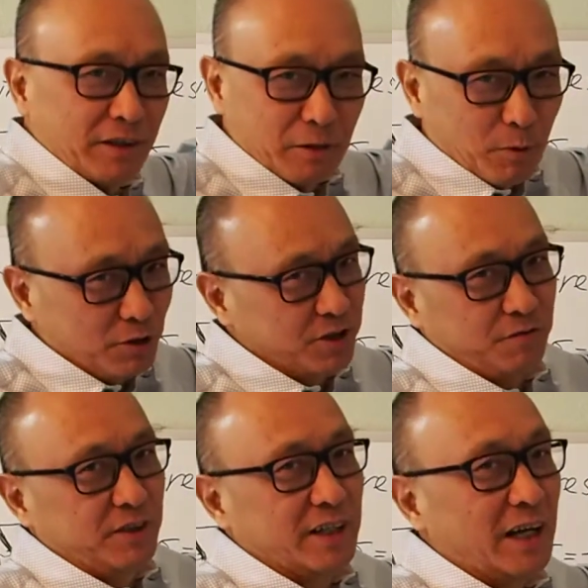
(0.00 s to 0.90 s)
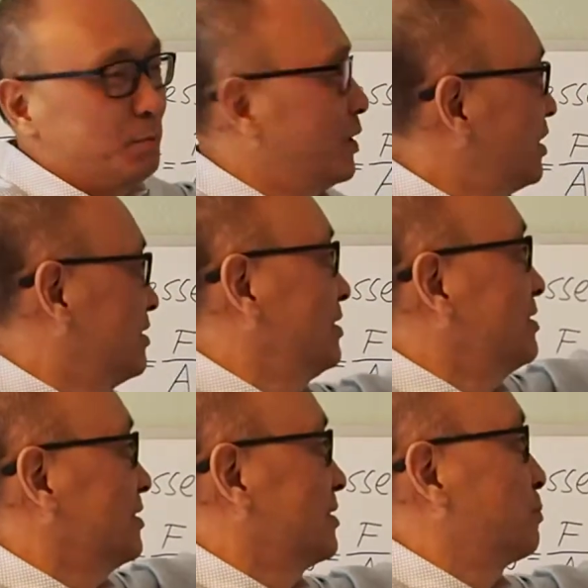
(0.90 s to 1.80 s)
the most sophisticated because
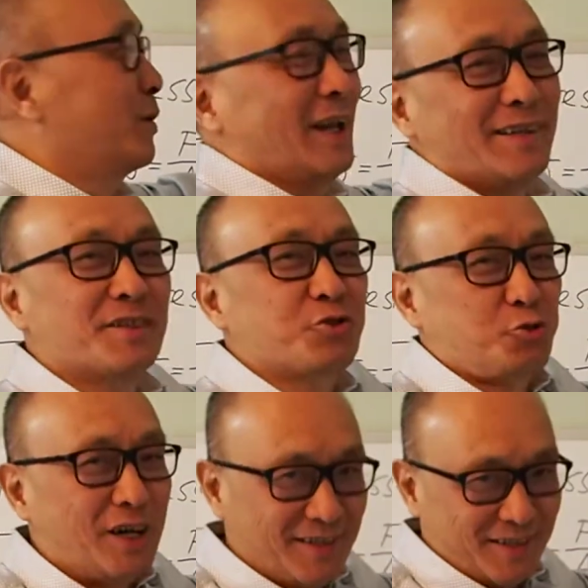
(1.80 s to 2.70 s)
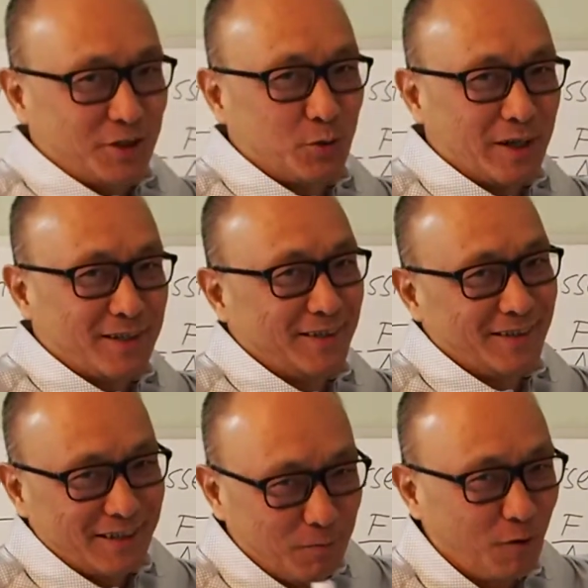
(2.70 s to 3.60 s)
this is a plane stress situation.
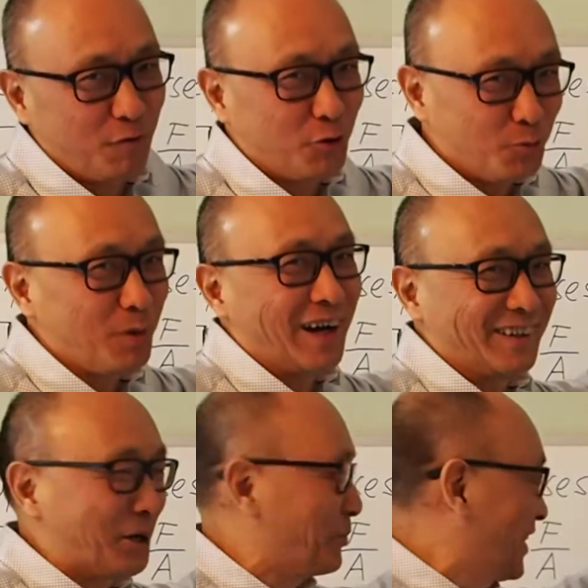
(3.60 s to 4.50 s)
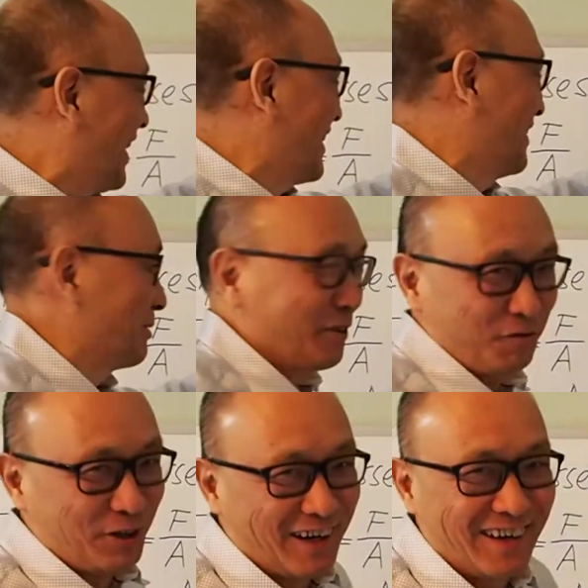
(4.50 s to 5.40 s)
Some of you might know that. I mean, if
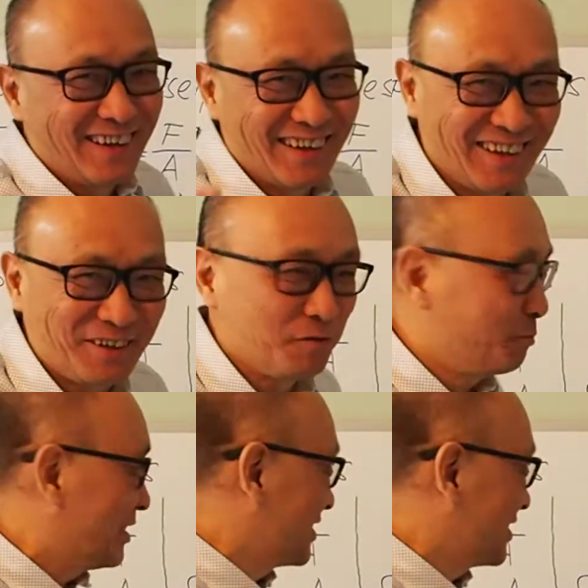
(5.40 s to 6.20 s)
you've been